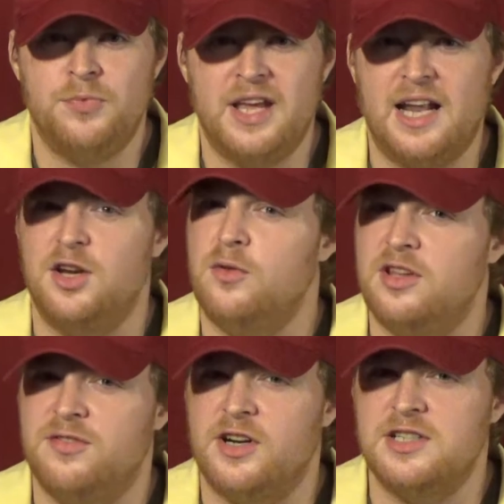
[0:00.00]
And I know
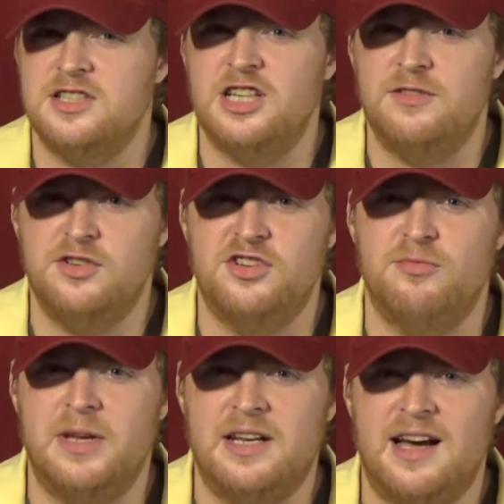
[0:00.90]
that's very selfish of
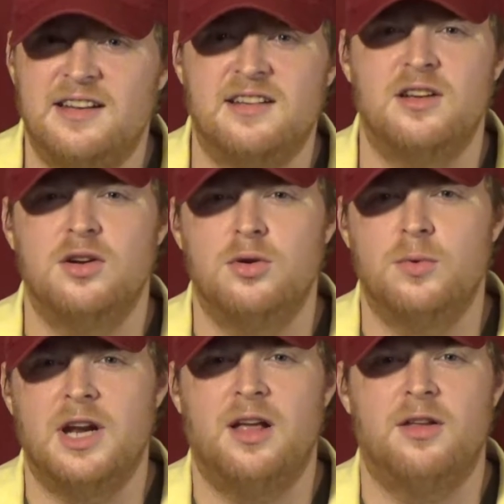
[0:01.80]
me not to go
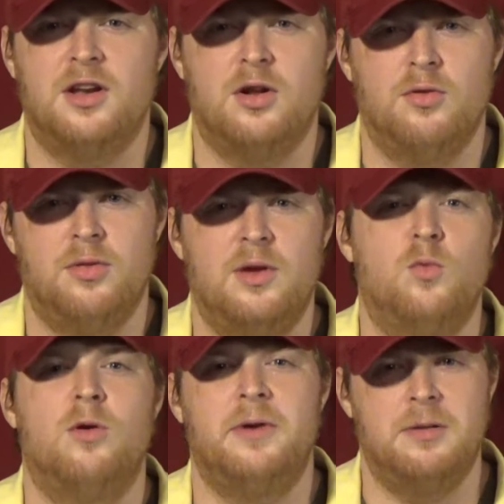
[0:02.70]
when they
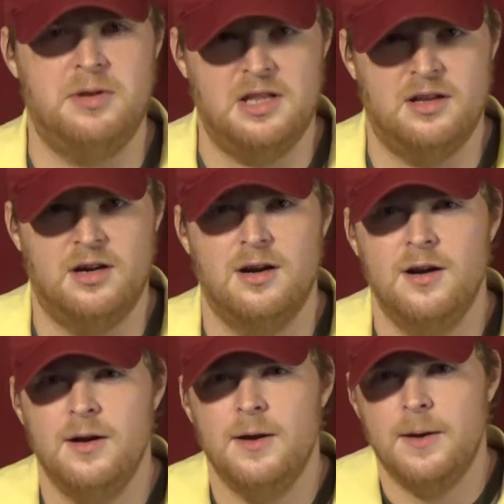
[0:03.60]
want me to be there,
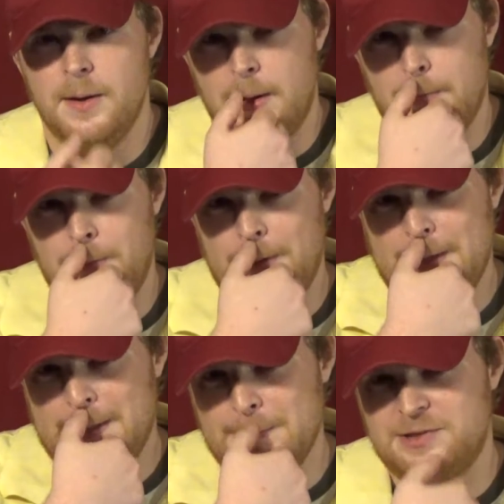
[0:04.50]

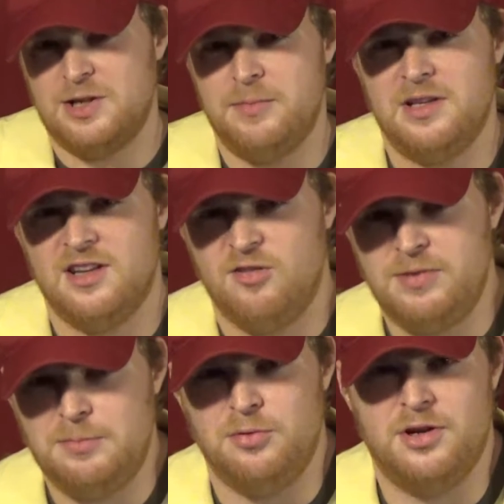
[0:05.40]
but there was going to be enough
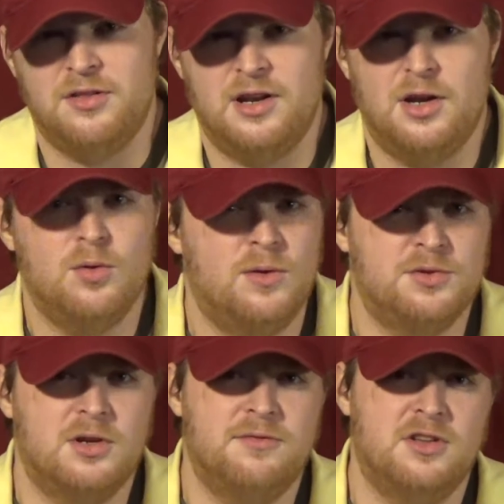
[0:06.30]
people there that I knew I was
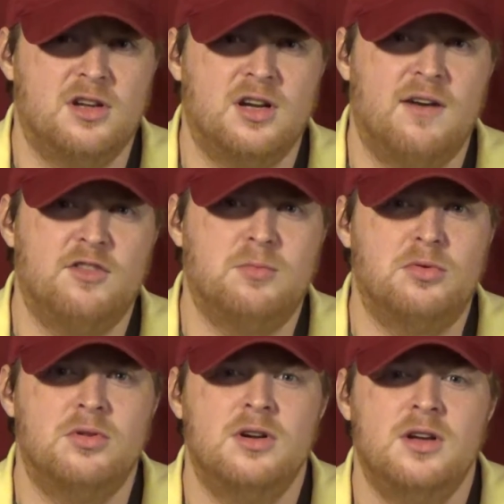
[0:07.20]
going to feel
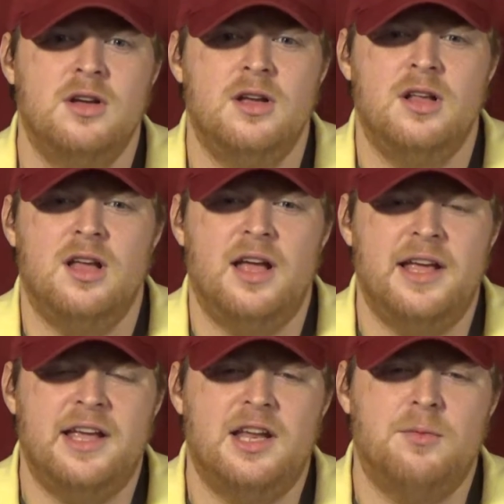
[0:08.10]
uncomfortable.
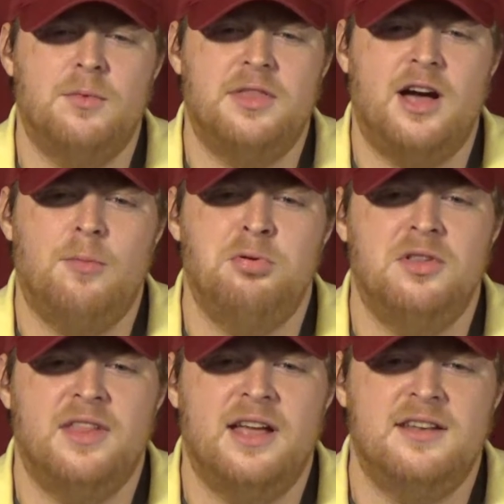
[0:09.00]
And without
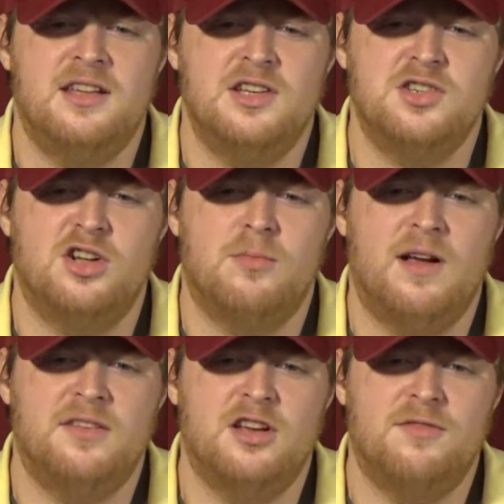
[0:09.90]
putting that tension on
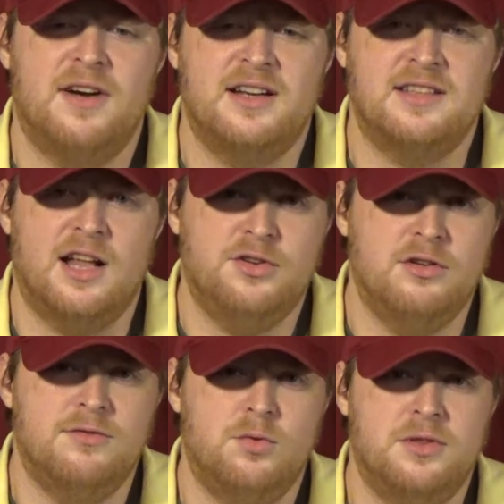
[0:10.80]
myself, I decided to
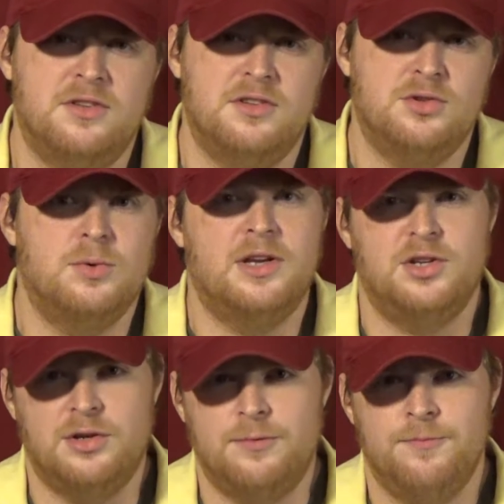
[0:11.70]
avoid the
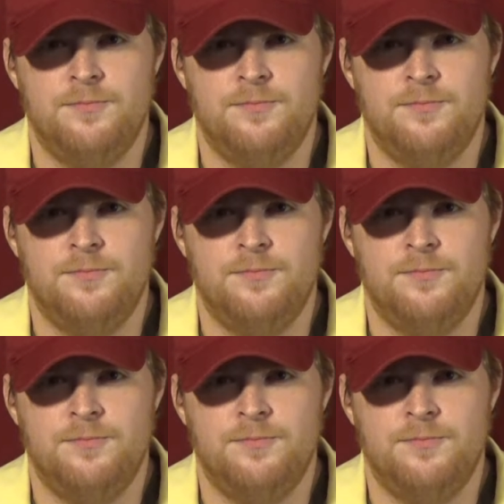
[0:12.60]
situation.